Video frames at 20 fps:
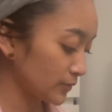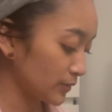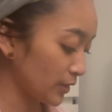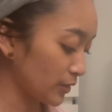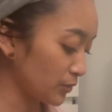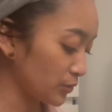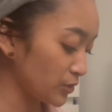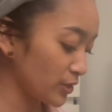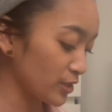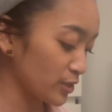I
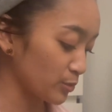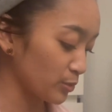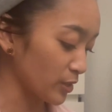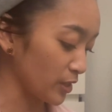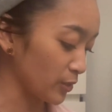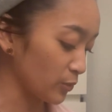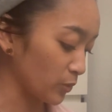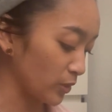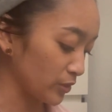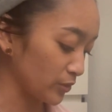know you guys are
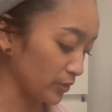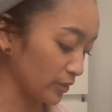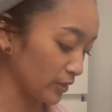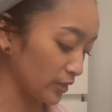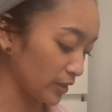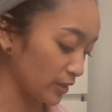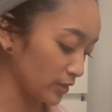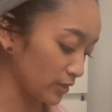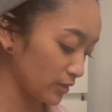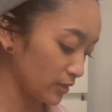probably wondering,
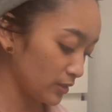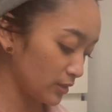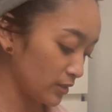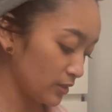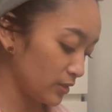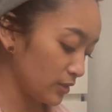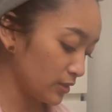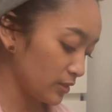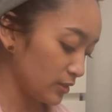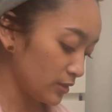like,
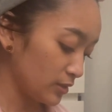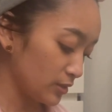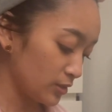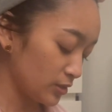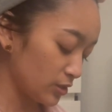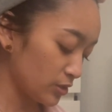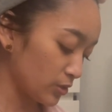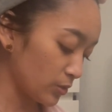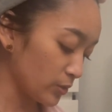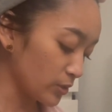
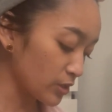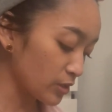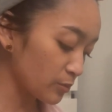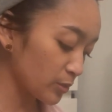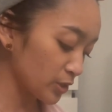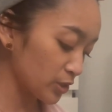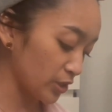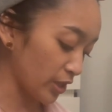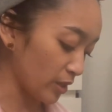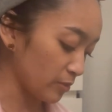she's always in
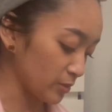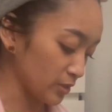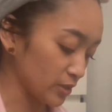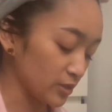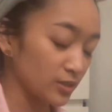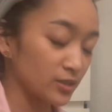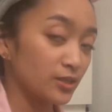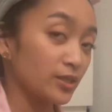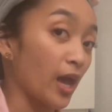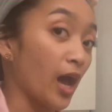
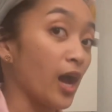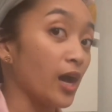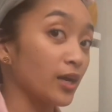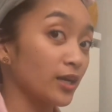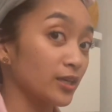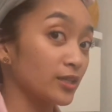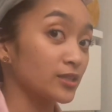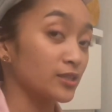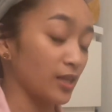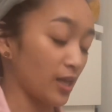pajamas. Yeah,
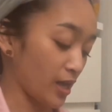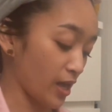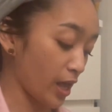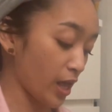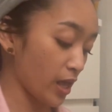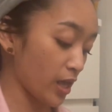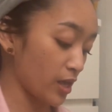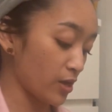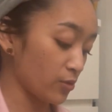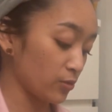because
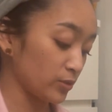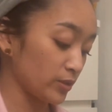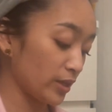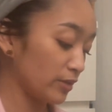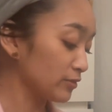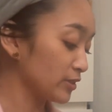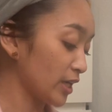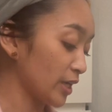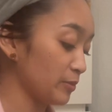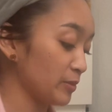I only
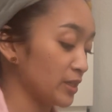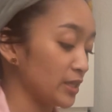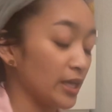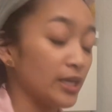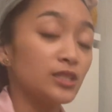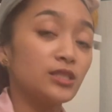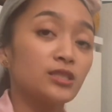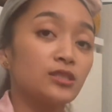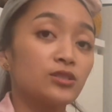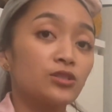have time at
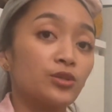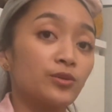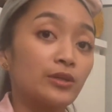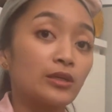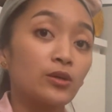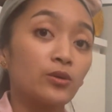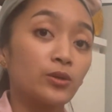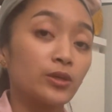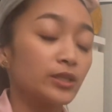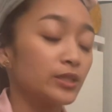night to
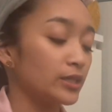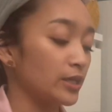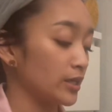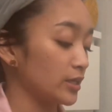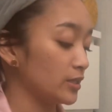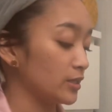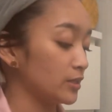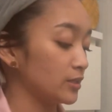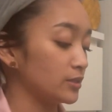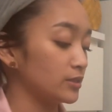record,
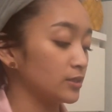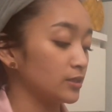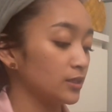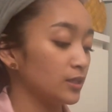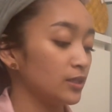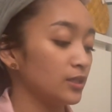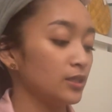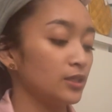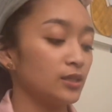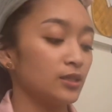and
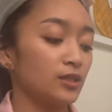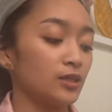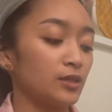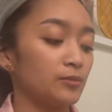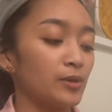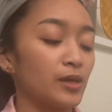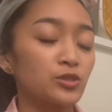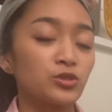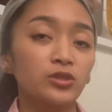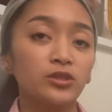
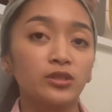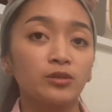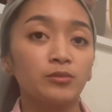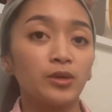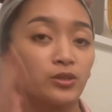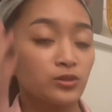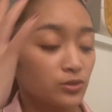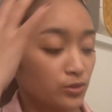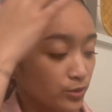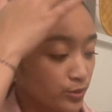I'm actually
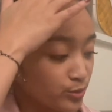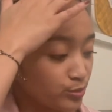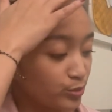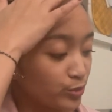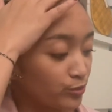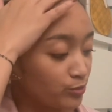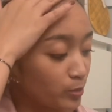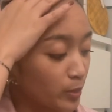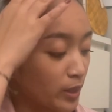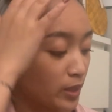about to
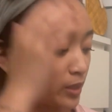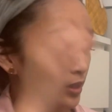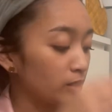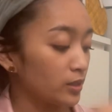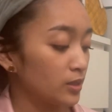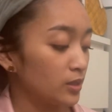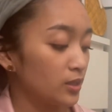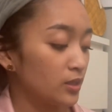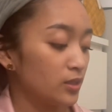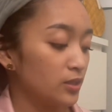remove my
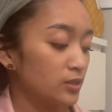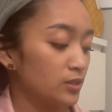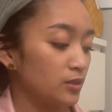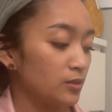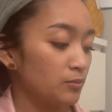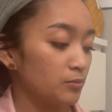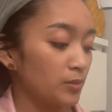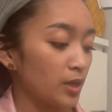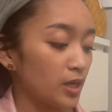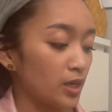
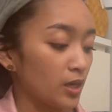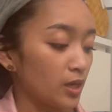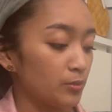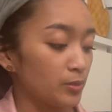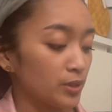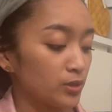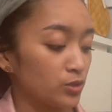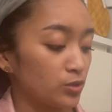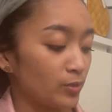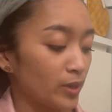makeup
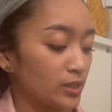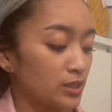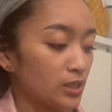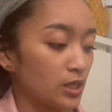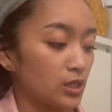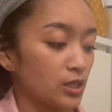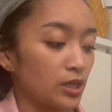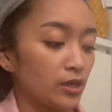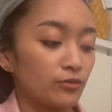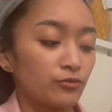and do my
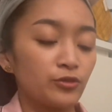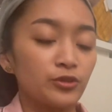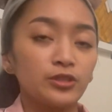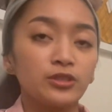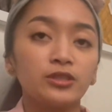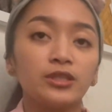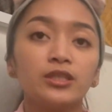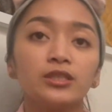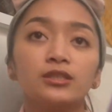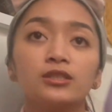skincare for the
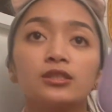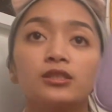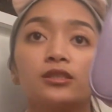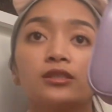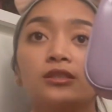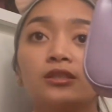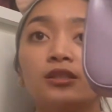night.